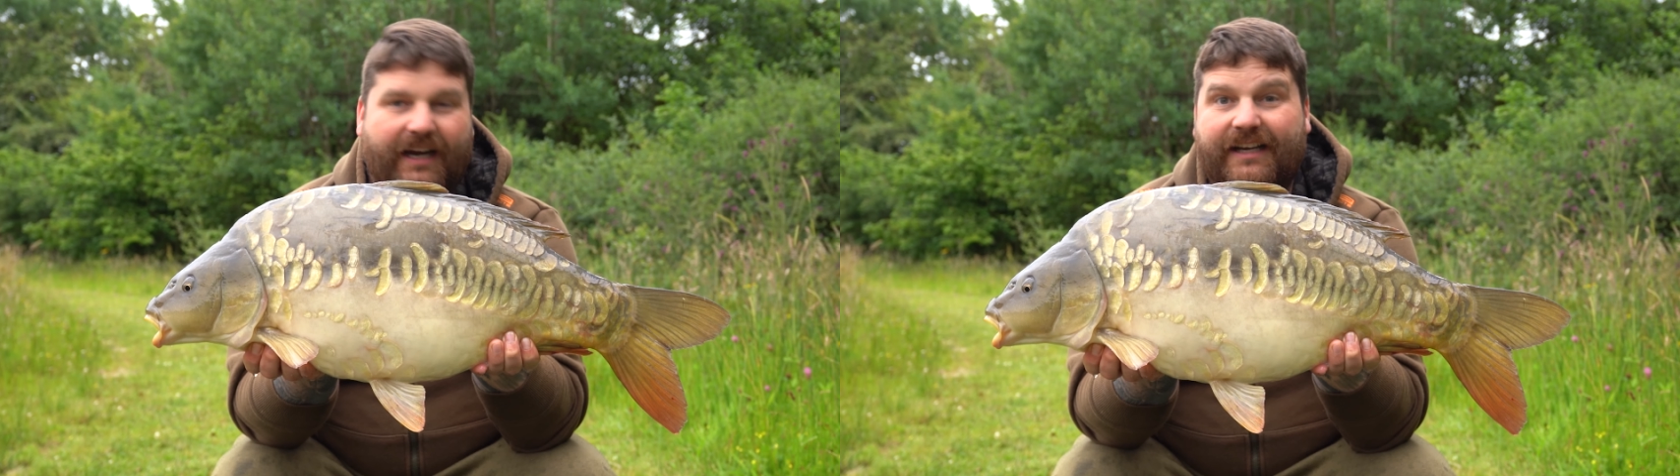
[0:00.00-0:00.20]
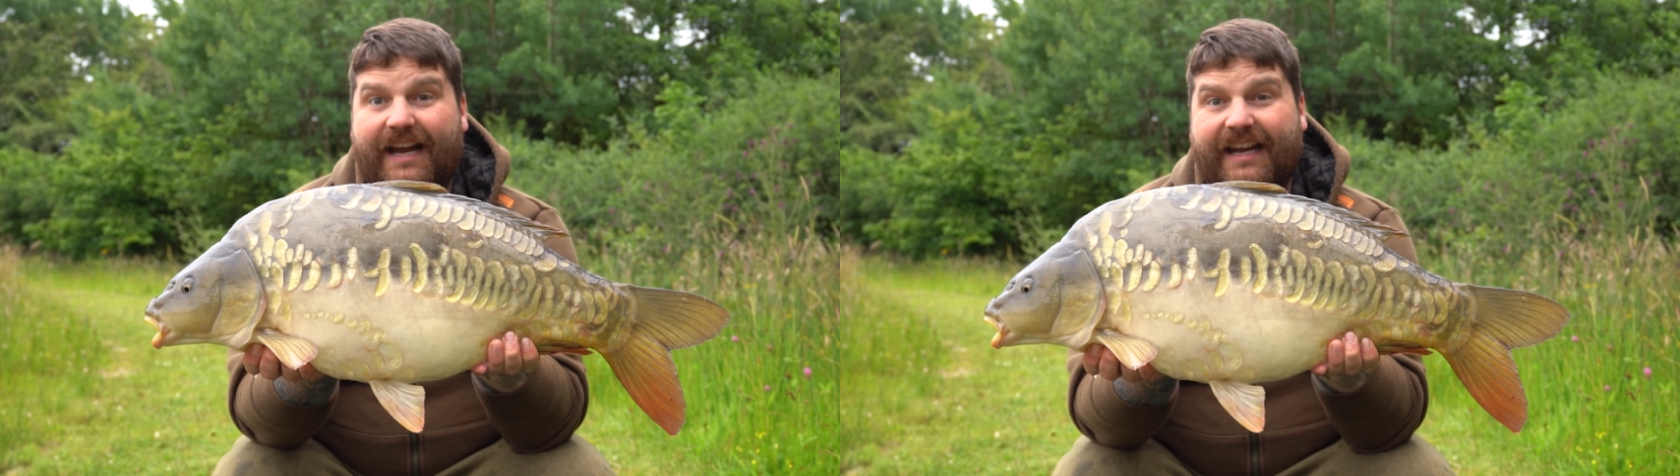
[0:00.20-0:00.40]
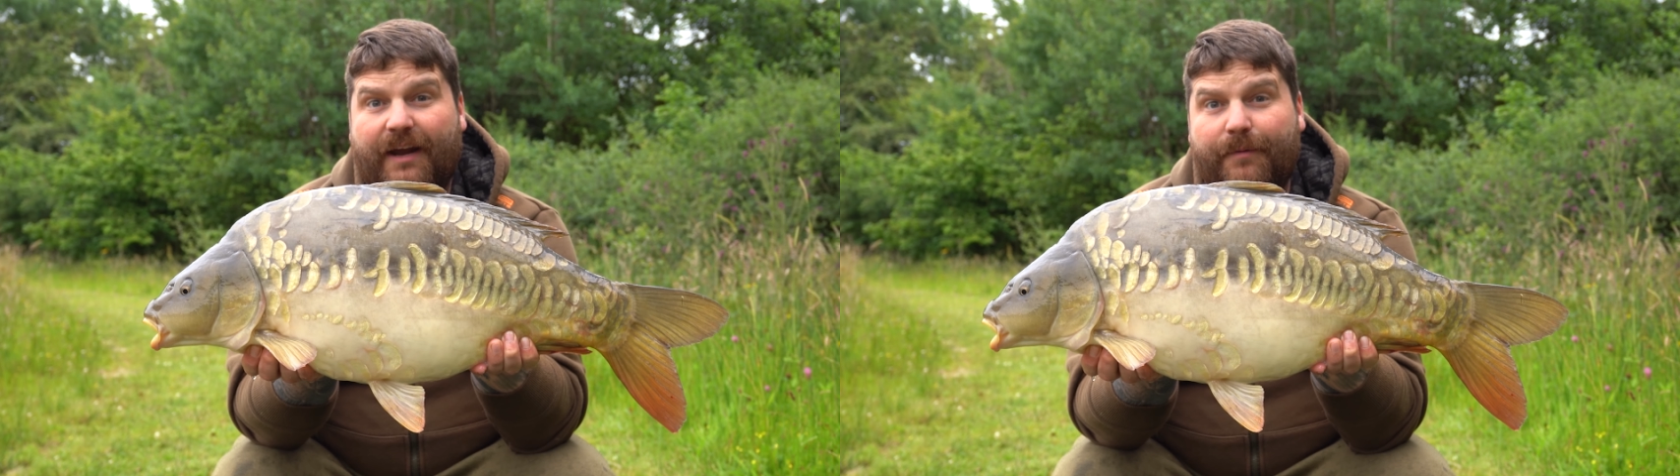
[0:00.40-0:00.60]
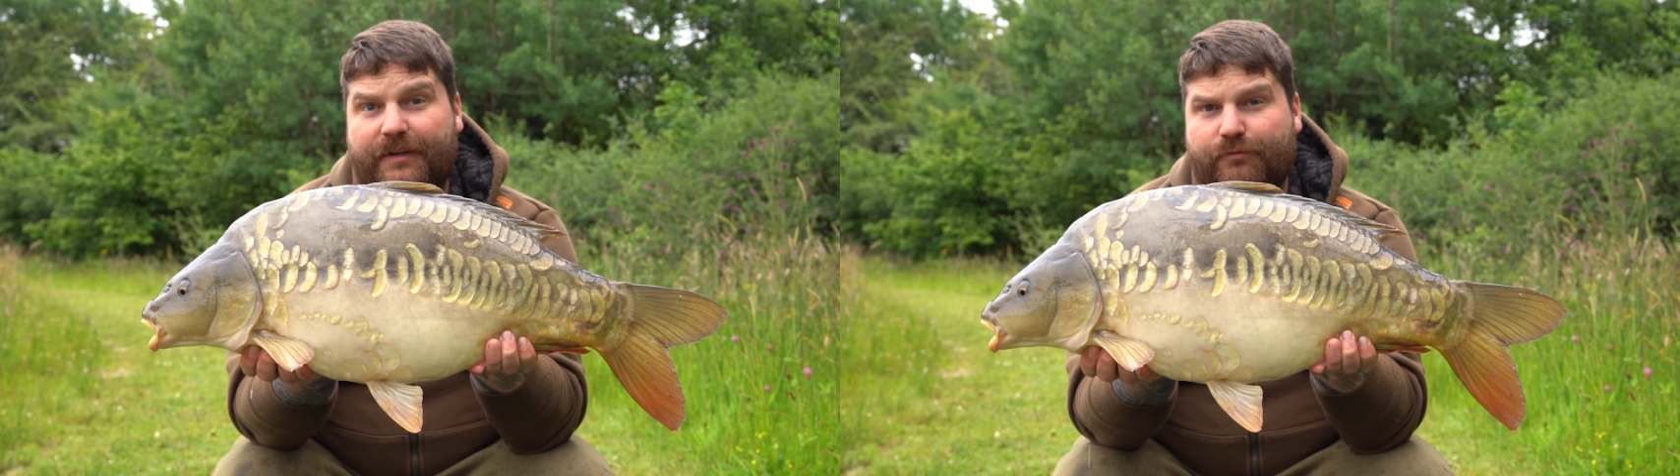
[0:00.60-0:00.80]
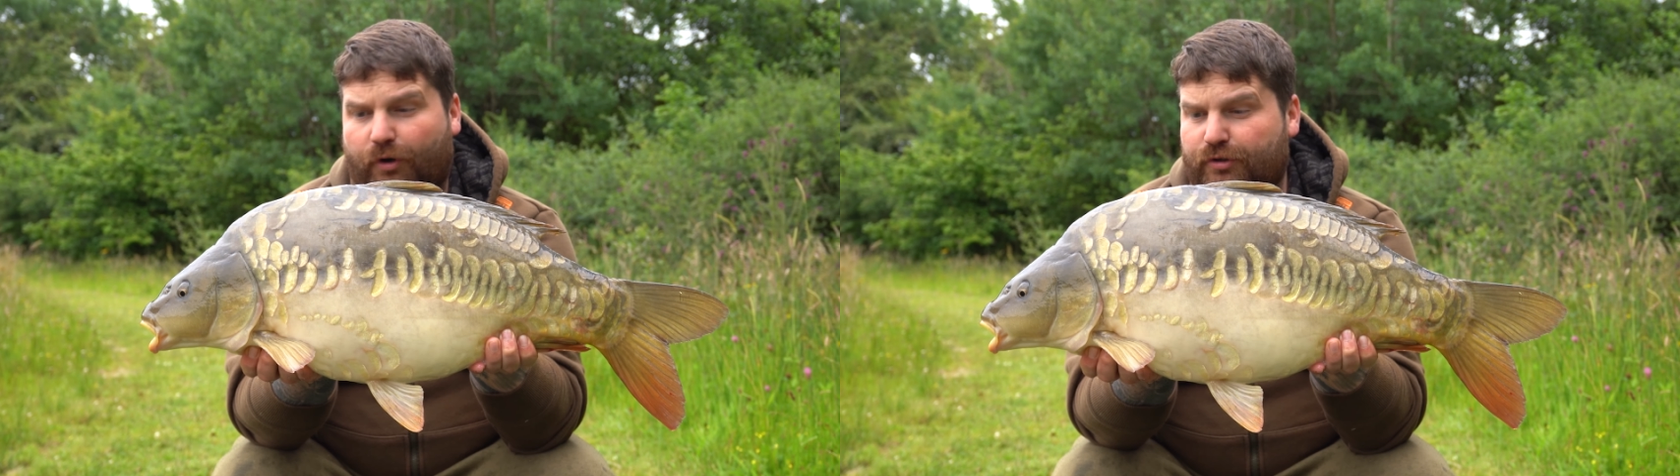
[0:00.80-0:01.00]
and yet again with
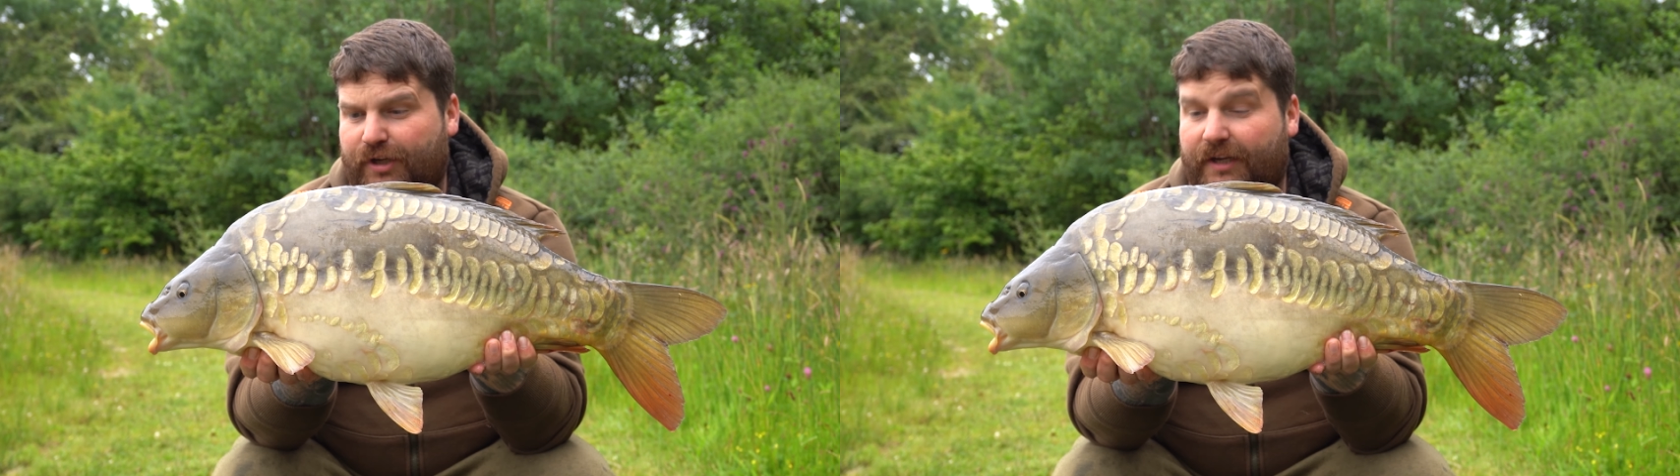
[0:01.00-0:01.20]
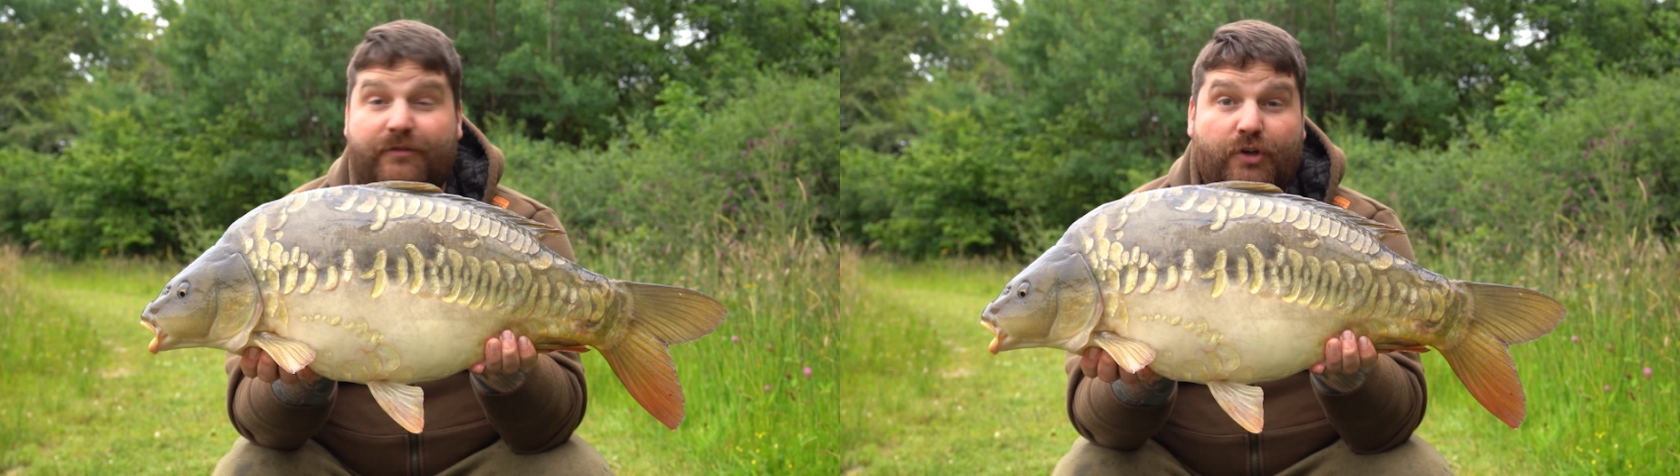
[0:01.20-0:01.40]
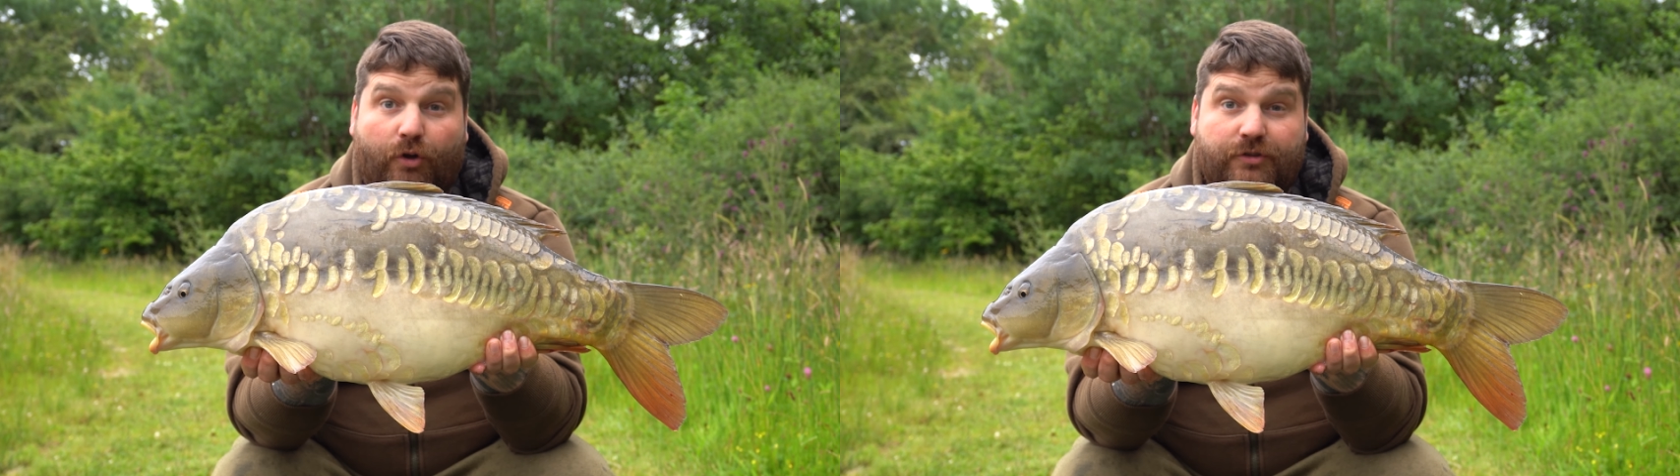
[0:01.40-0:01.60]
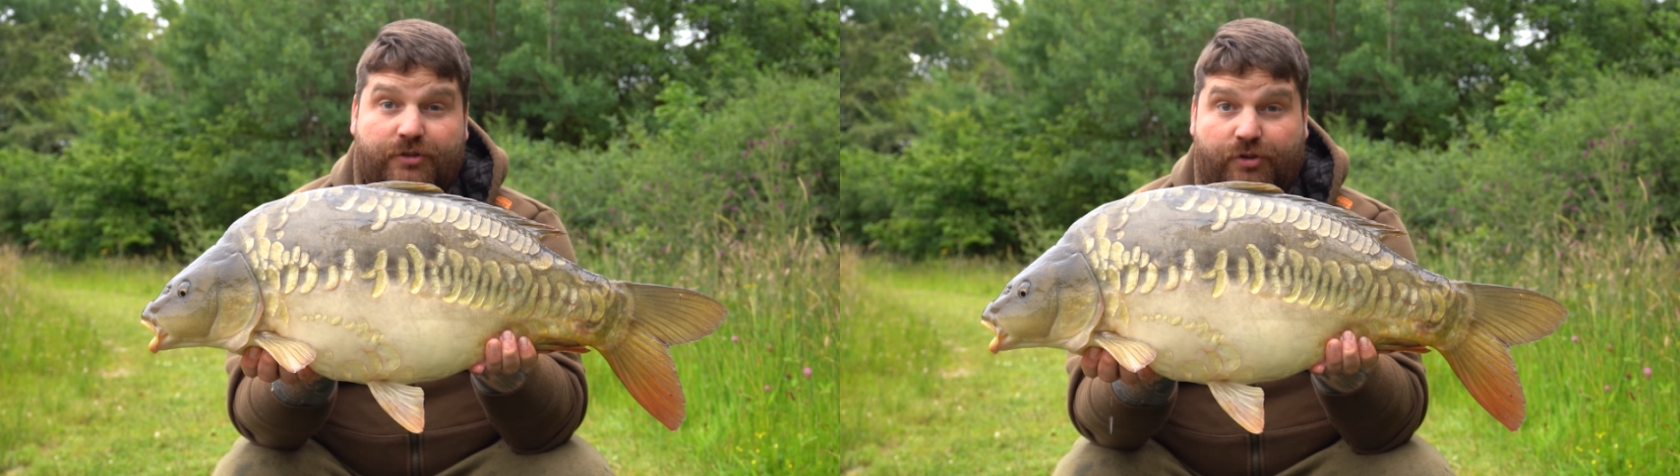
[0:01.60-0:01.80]
this rod share you've got to